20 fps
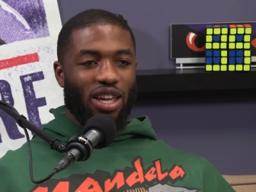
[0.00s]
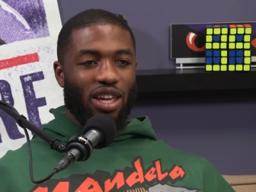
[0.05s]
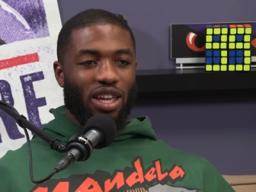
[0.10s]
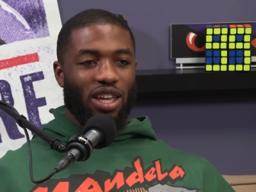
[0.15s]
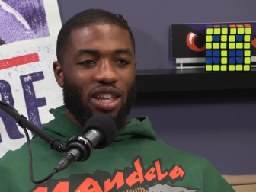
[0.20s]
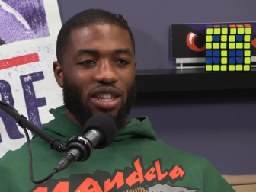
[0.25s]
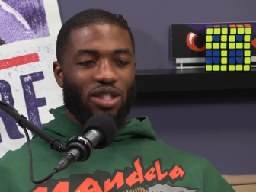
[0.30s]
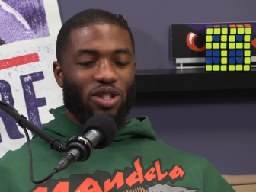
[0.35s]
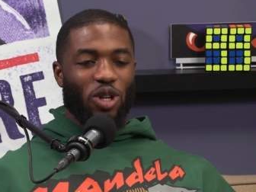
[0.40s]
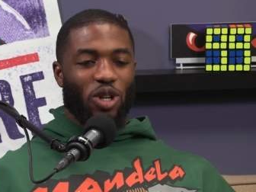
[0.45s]

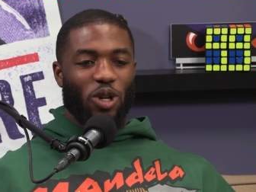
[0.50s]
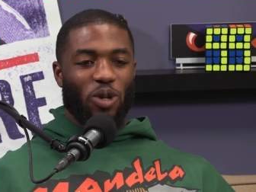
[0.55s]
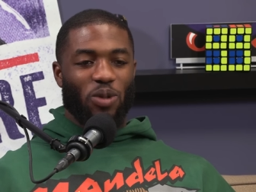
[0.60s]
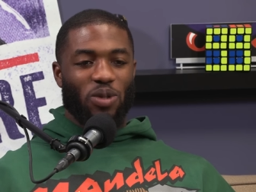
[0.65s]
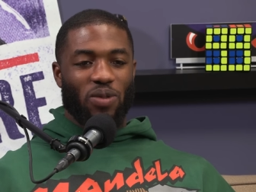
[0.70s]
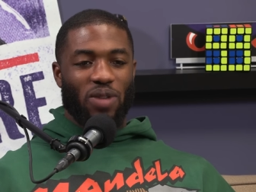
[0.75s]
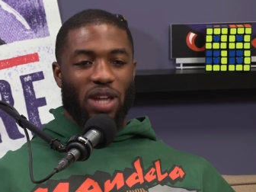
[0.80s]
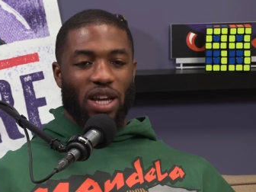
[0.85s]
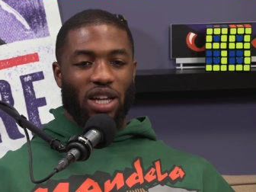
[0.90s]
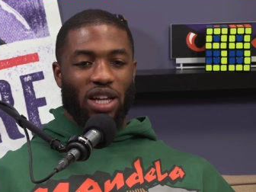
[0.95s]
in terms
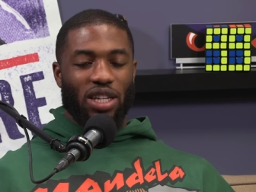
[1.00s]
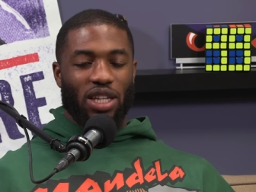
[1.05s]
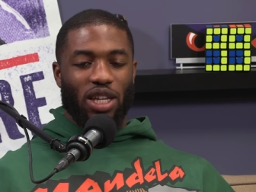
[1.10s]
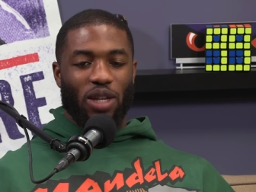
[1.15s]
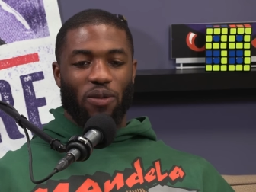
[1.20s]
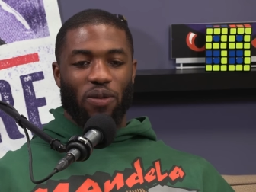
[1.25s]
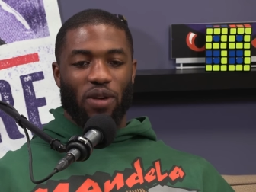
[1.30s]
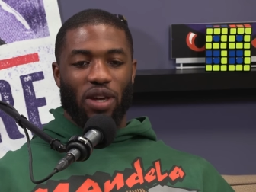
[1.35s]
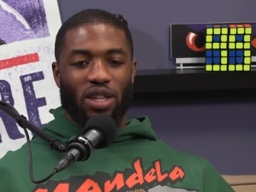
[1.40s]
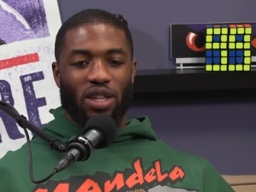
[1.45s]
of, like, a
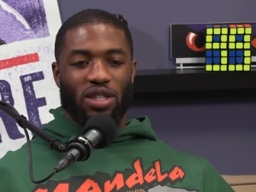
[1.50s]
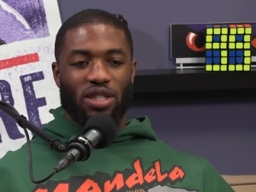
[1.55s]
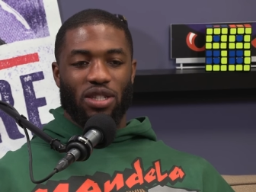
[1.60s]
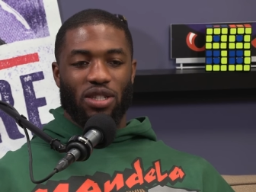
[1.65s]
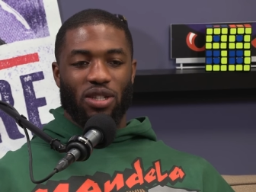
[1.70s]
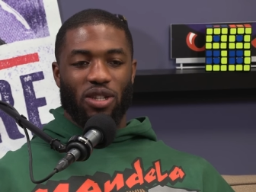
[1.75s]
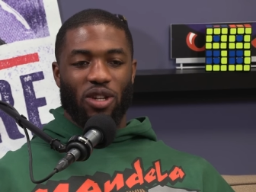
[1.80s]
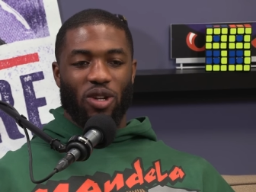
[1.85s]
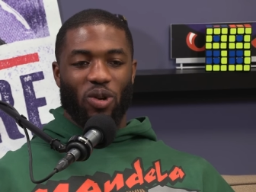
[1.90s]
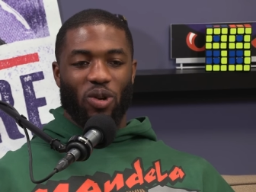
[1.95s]
defense,
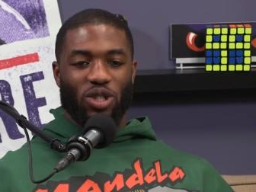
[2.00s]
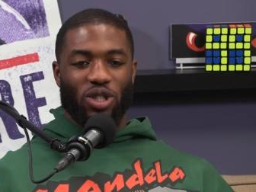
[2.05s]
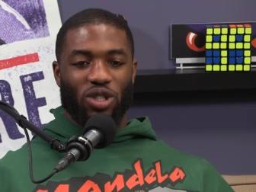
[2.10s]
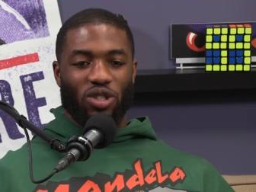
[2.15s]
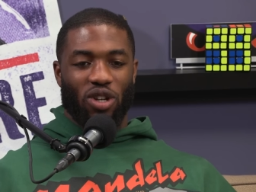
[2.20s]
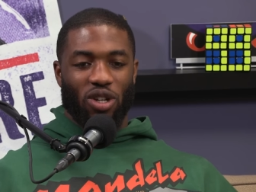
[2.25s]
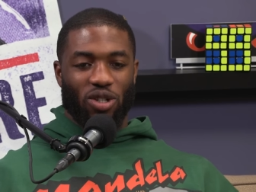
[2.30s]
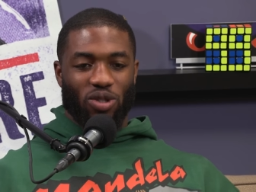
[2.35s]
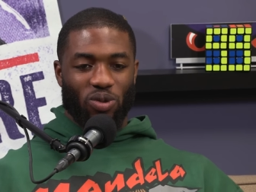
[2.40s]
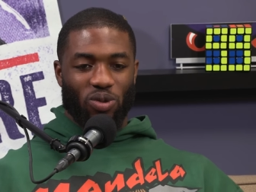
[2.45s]
you know, a
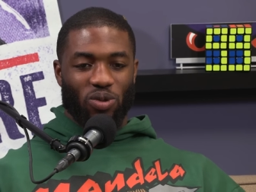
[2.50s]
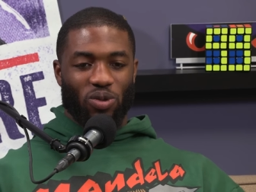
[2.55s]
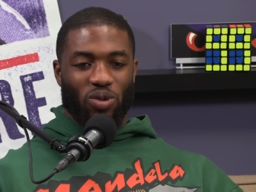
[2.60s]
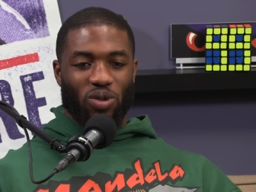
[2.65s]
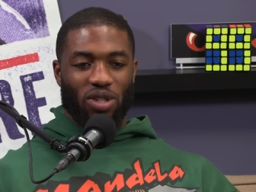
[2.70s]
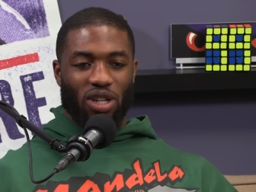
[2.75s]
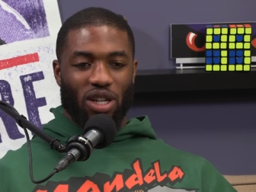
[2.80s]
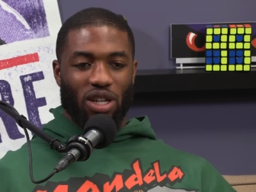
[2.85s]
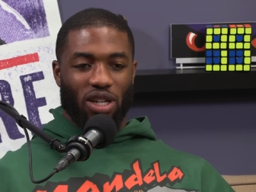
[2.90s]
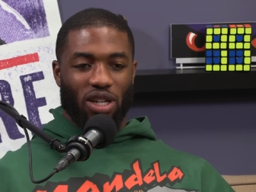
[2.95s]
structural,
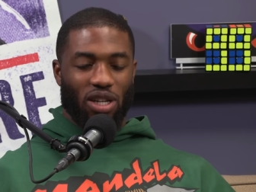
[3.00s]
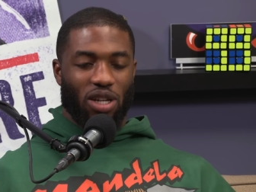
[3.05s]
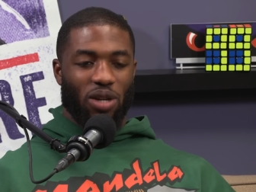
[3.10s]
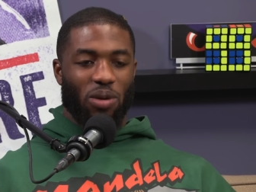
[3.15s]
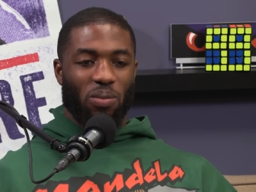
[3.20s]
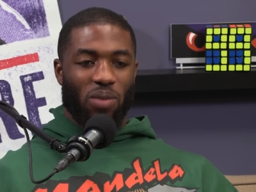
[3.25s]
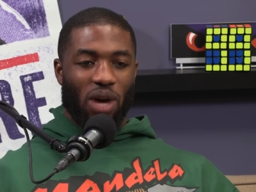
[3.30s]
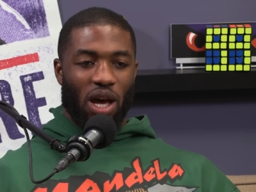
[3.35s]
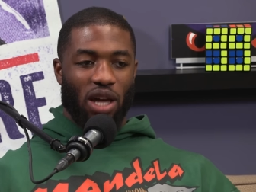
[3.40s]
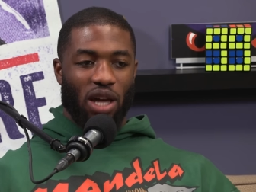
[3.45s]
like,
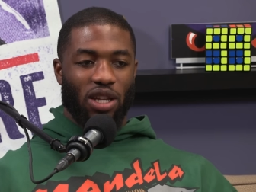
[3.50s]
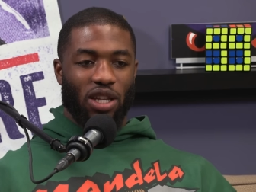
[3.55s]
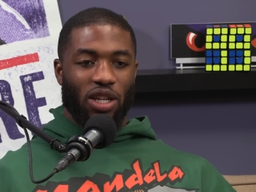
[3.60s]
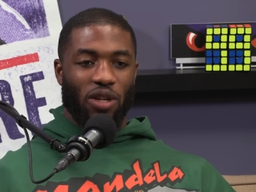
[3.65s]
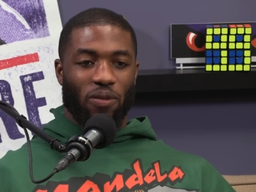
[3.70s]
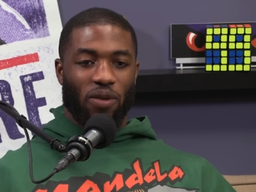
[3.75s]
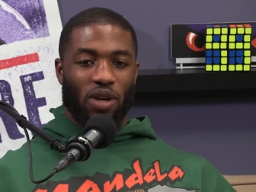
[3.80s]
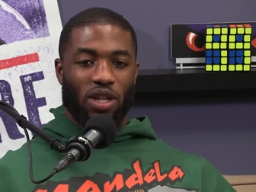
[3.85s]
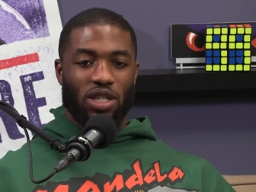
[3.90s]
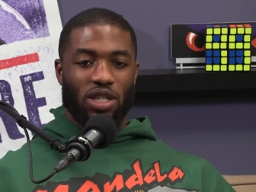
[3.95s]
combined
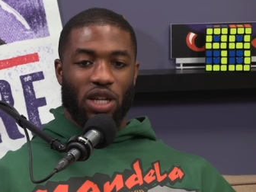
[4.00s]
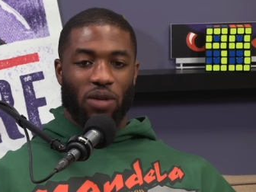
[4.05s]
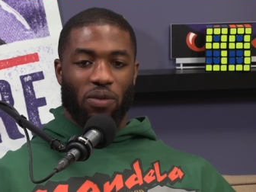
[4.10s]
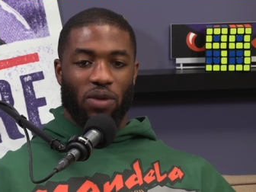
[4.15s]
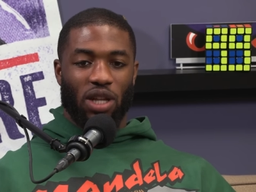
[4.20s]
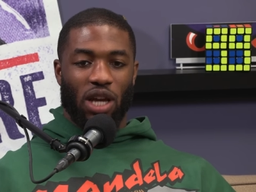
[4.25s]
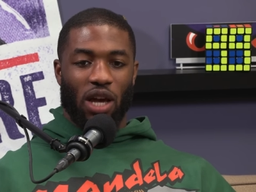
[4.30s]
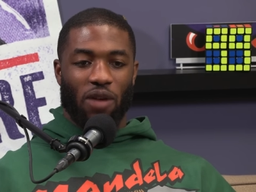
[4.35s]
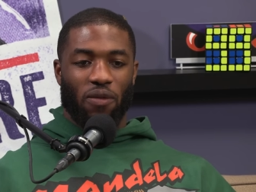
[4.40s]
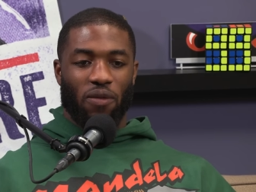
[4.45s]
defense and
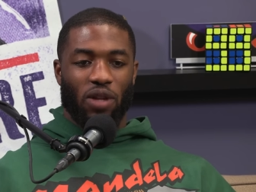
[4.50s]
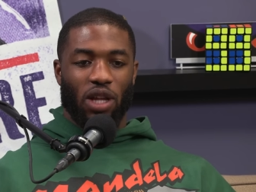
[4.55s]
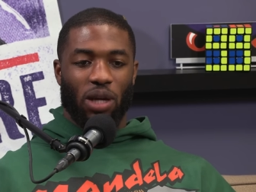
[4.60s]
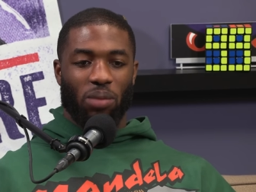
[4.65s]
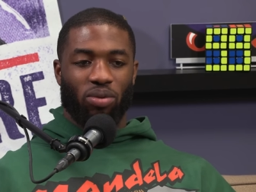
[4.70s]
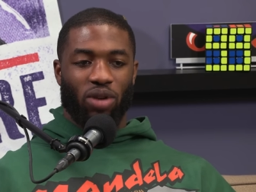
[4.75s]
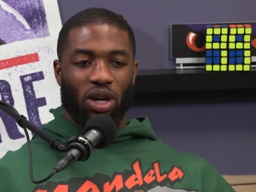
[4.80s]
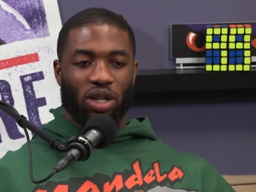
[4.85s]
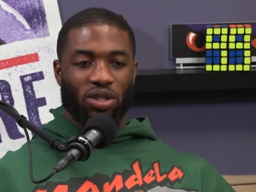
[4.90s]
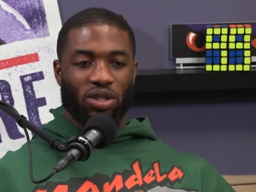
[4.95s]
everything, I feel like
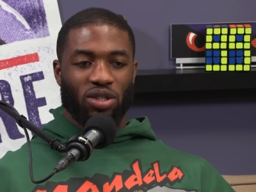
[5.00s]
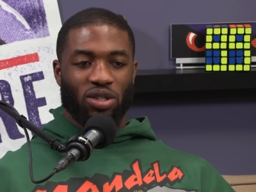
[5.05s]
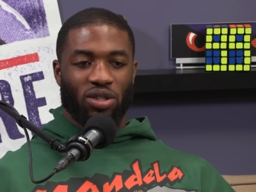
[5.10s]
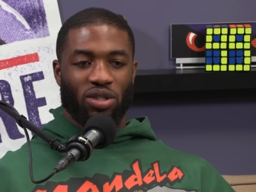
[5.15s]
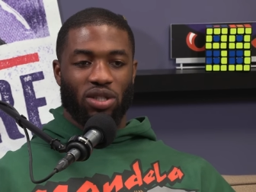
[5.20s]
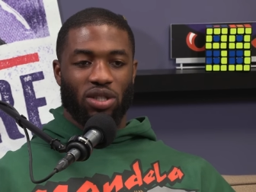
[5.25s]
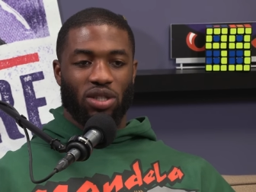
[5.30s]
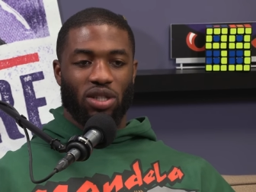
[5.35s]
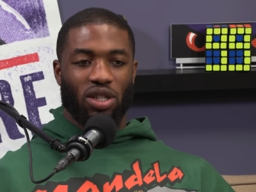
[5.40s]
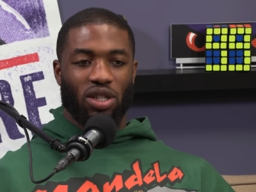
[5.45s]

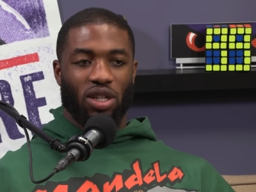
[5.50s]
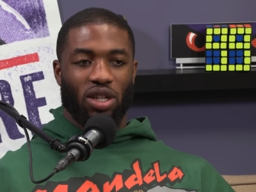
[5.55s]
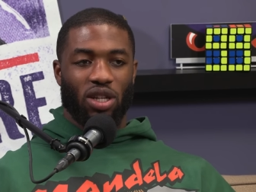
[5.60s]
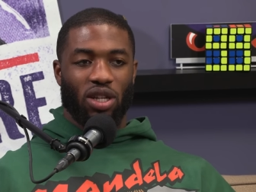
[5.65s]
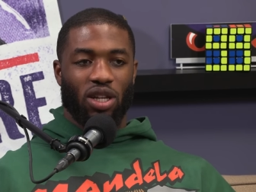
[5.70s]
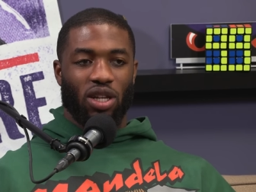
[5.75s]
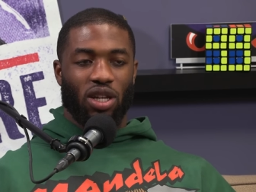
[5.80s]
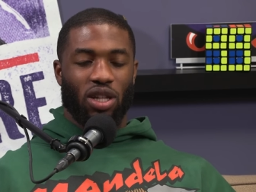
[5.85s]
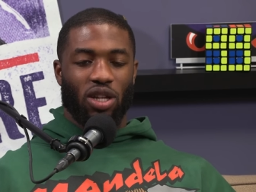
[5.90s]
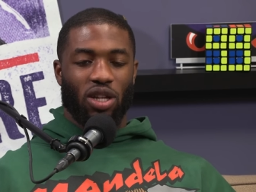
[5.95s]
pressures,
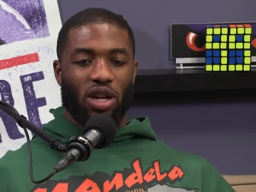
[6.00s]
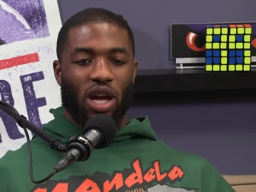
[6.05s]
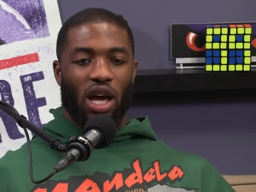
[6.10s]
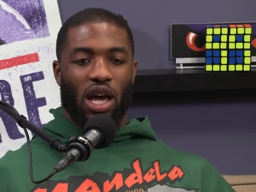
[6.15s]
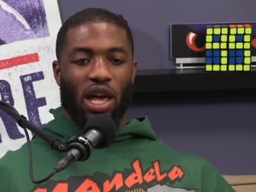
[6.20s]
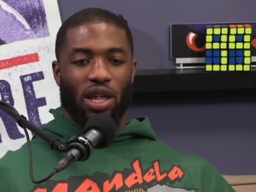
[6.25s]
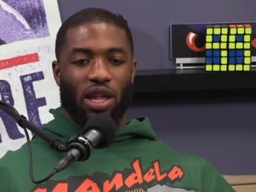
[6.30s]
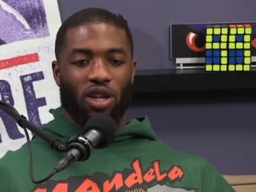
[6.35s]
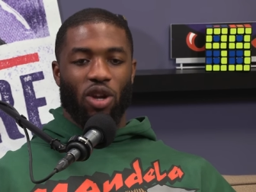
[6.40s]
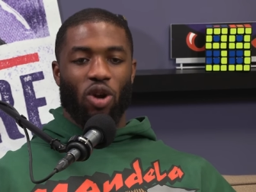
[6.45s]
they're
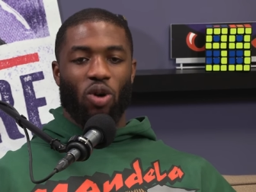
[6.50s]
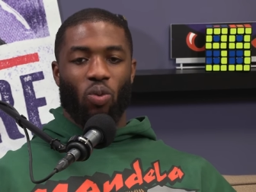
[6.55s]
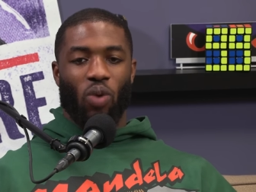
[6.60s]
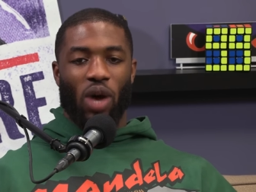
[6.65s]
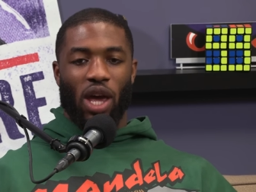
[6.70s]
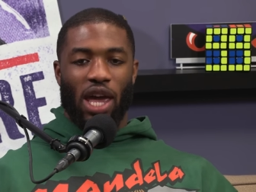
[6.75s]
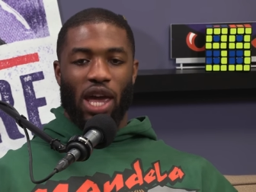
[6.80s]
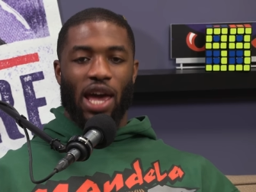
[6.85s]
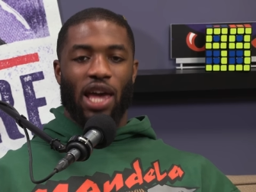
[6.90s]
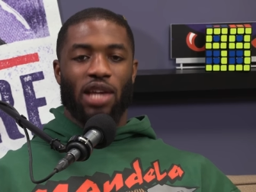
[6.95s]
not, you don't
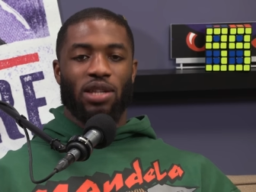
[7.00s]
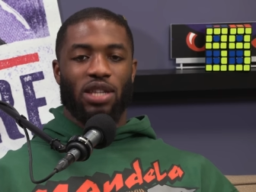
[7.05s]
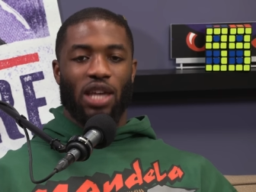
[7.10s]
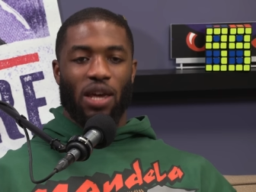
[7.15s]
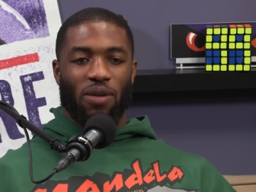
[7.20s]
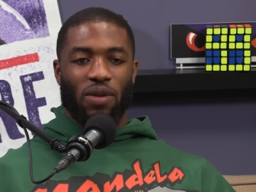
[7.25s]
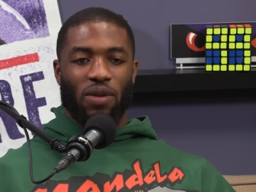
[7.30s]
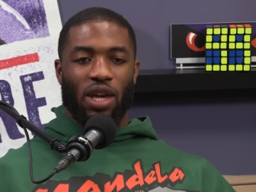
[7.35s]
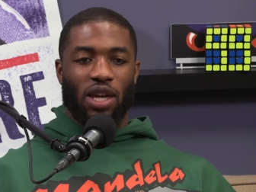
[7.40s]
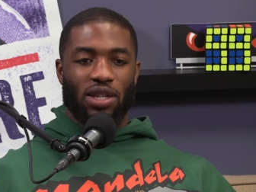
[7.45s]
weigh as
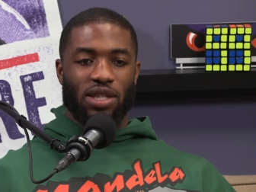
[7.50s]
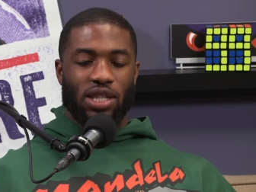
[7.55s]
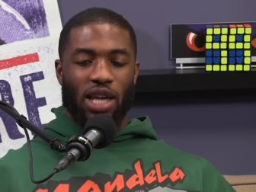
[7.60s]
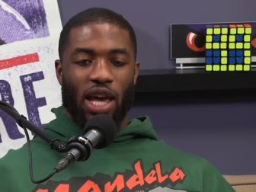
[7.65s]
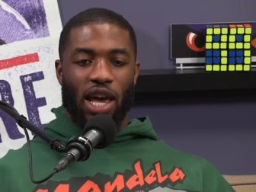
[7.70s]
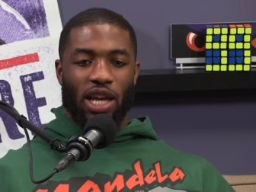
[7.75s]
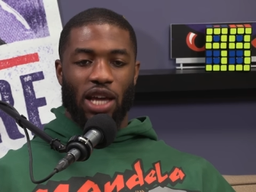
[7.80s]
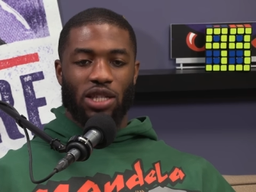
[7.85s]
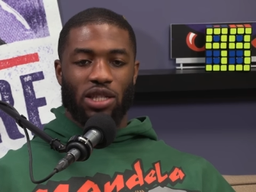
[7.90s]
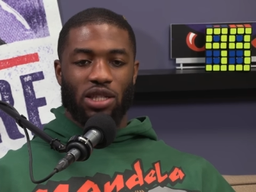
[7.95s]
heavy as
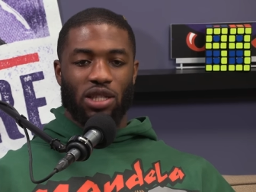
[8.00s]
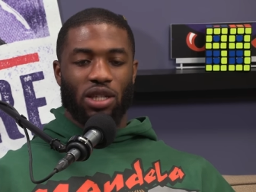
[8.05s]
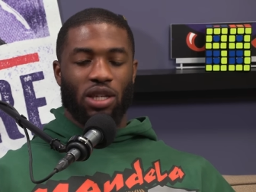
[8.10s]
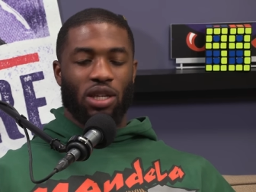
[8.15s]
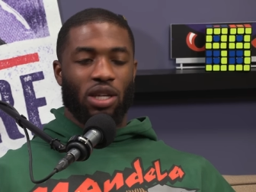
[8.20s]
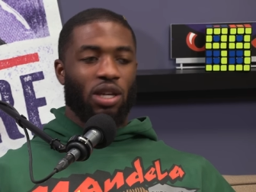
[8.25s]
sacks.